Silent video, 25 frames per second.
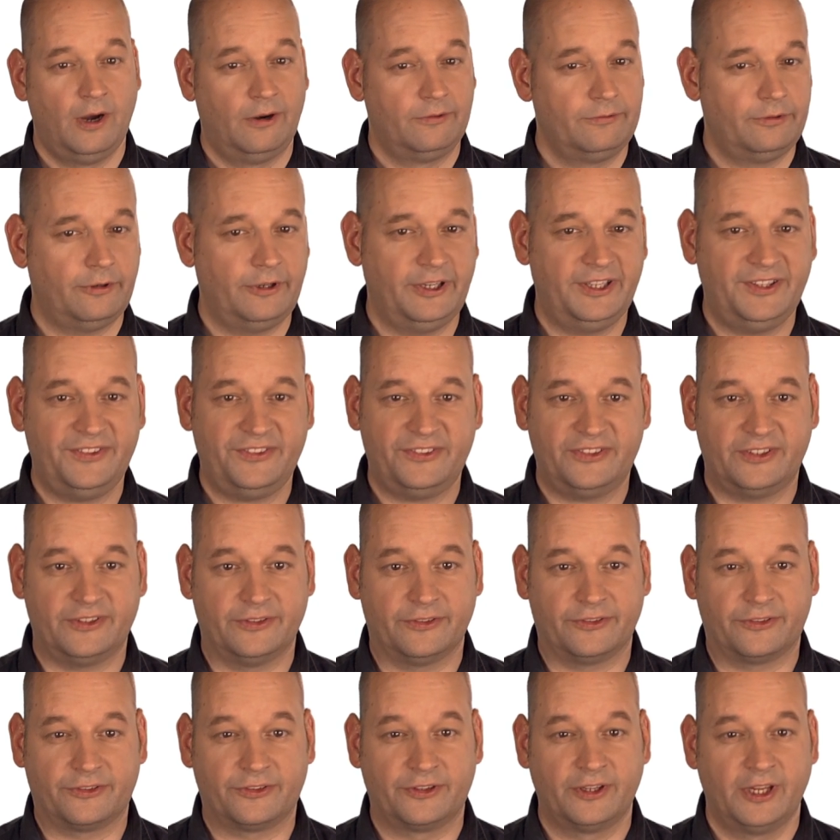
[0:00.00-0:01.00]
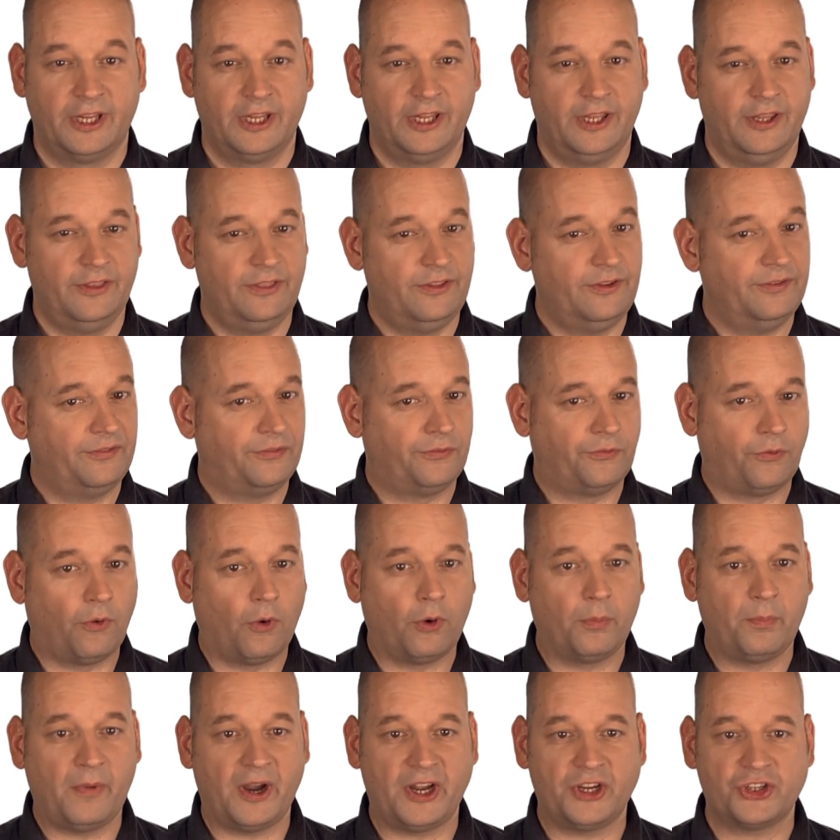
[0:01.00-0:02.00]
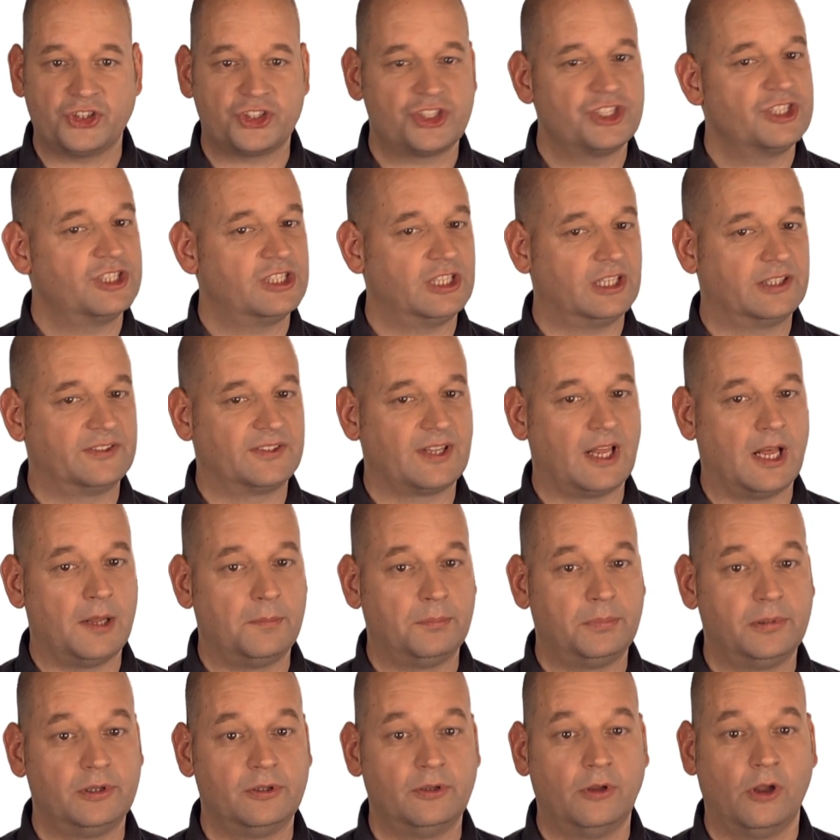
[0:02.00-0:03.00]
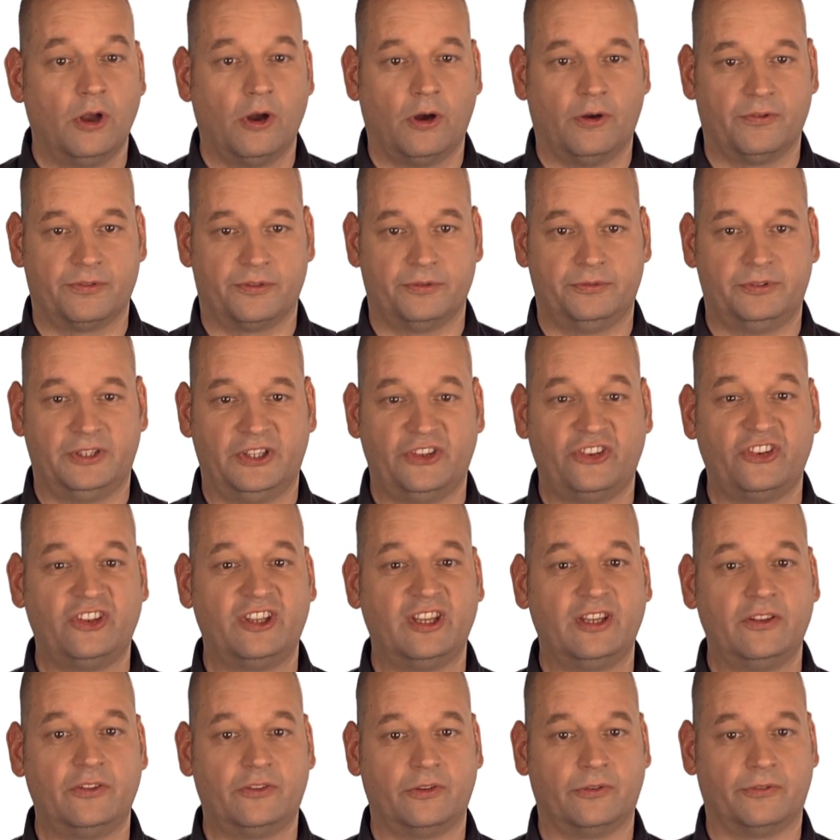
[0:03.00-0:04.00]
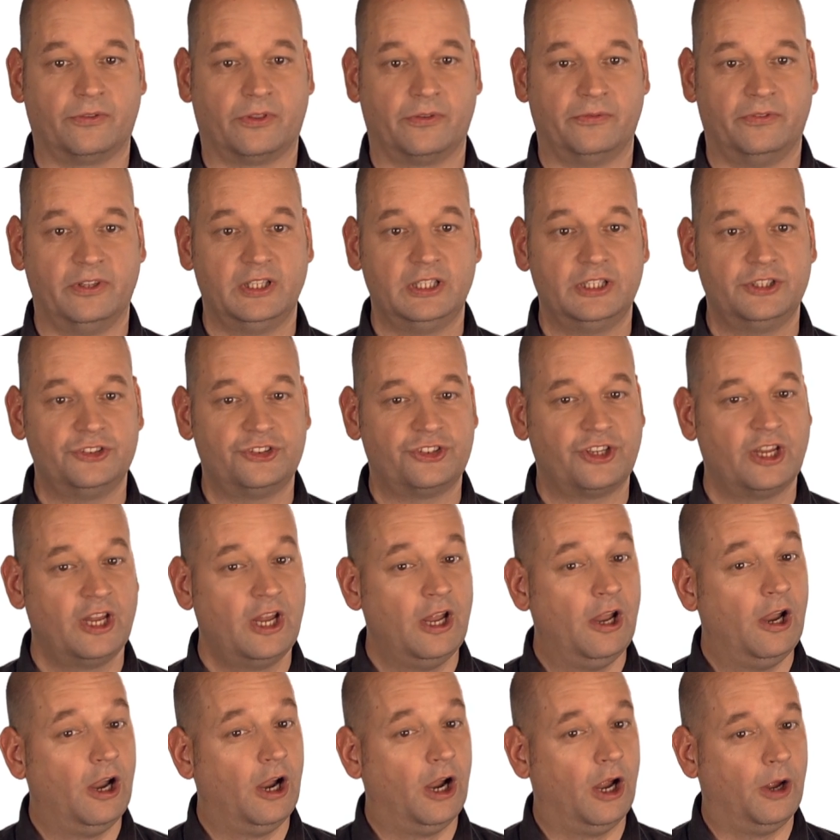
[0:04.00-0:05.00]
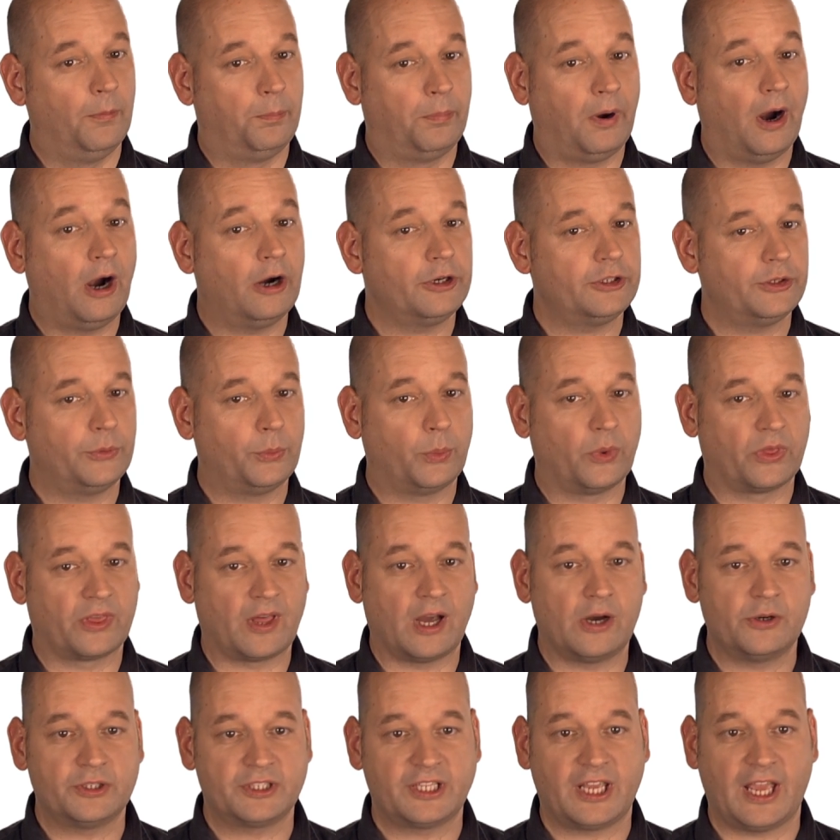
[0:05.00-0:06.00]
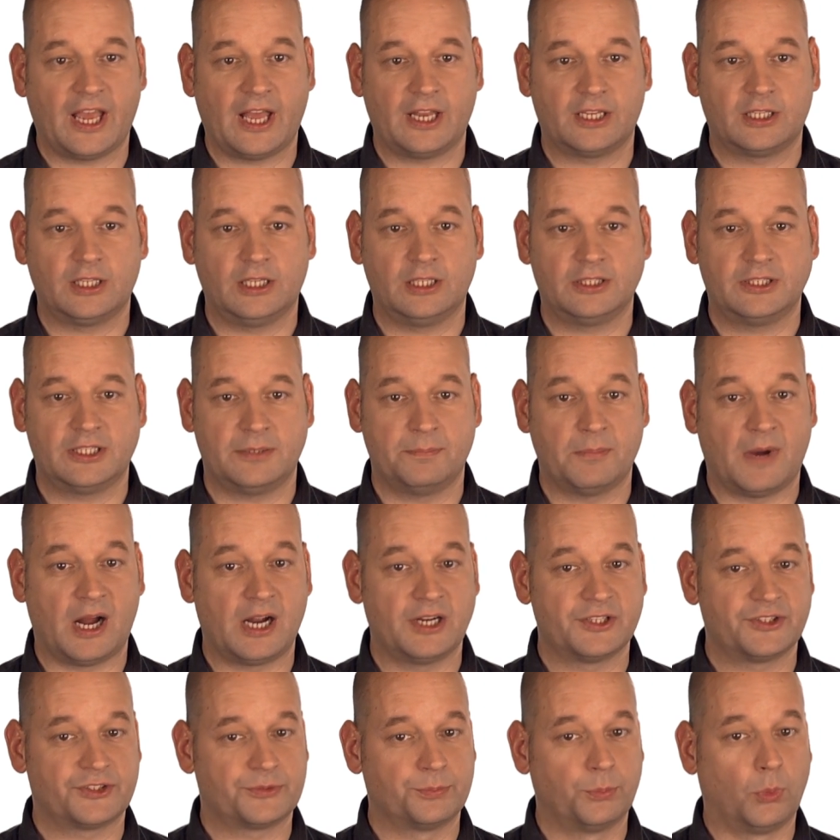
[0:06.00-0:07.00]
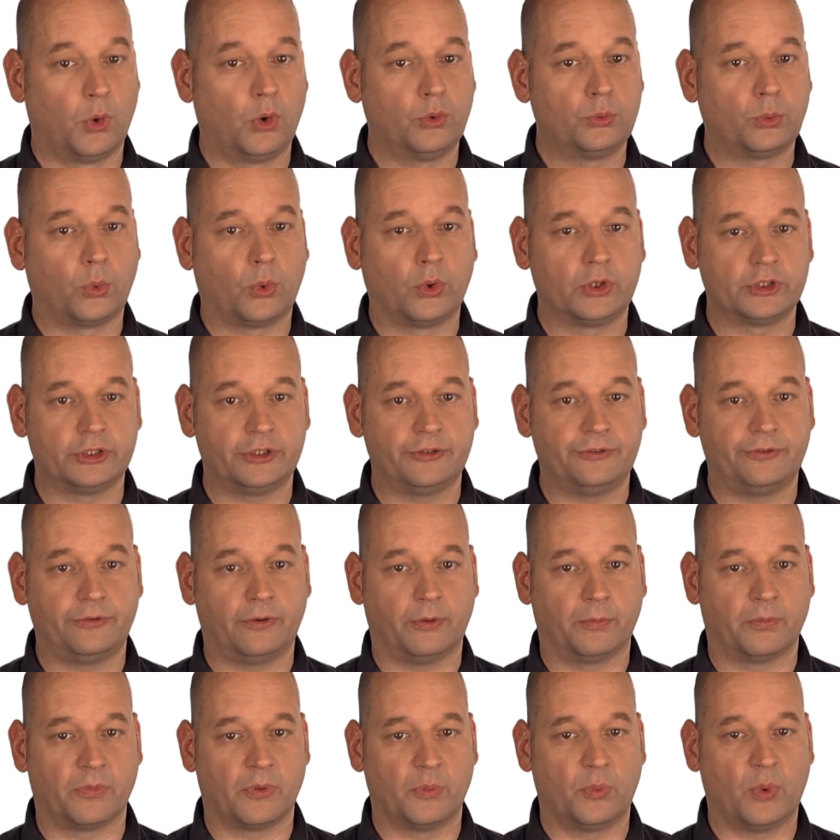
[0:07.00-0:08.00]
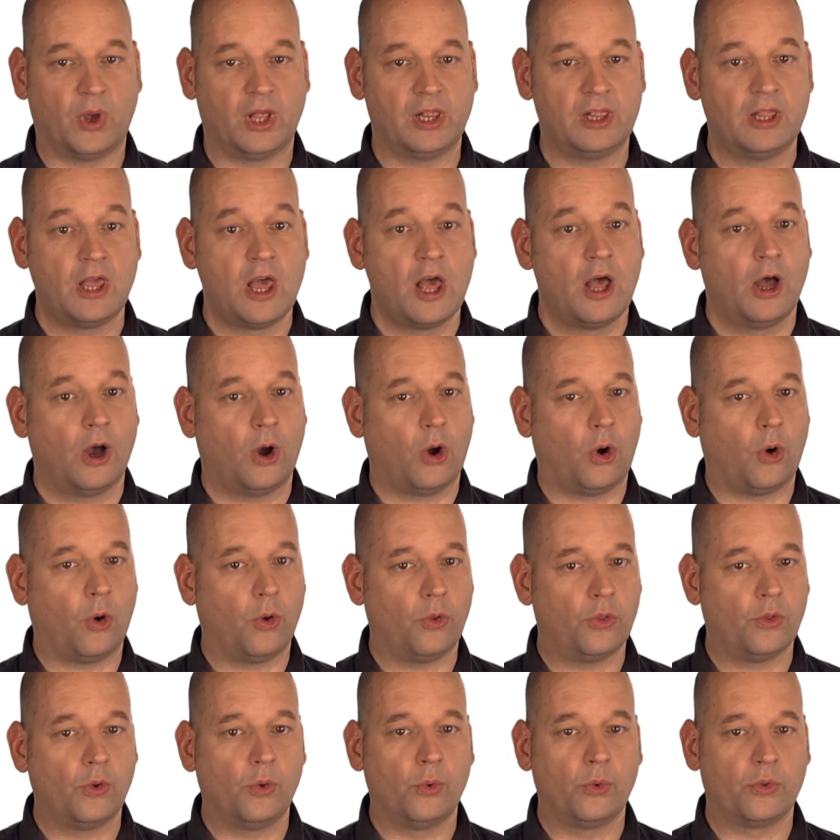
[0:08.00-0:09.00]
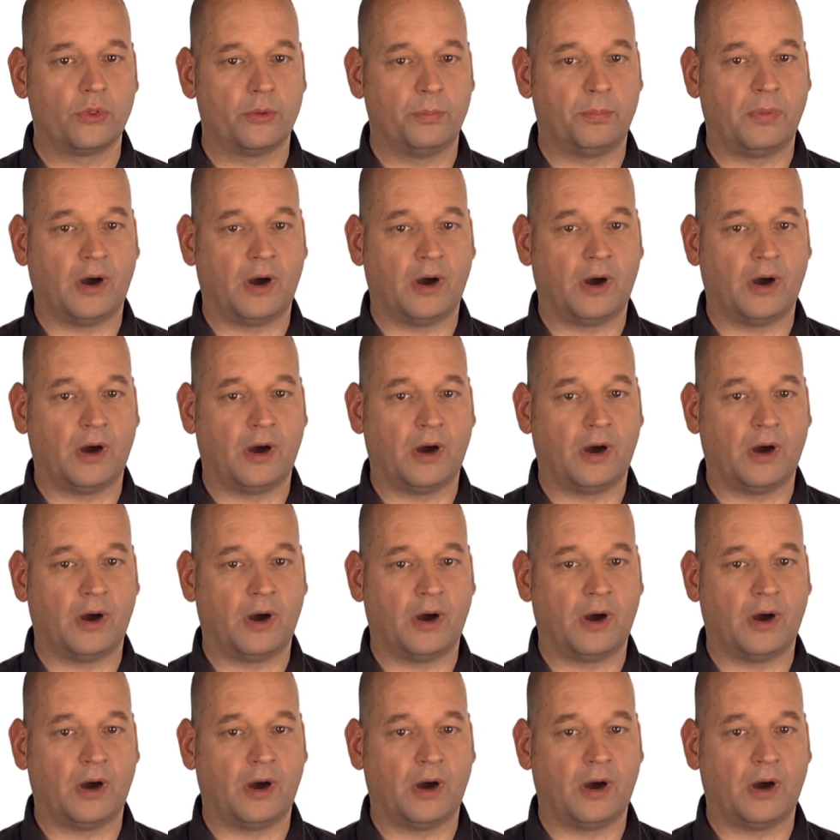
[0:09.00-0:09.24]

For instance, in the aforementioned example of the residents of the village, a party without cattle demands more water from the well, although the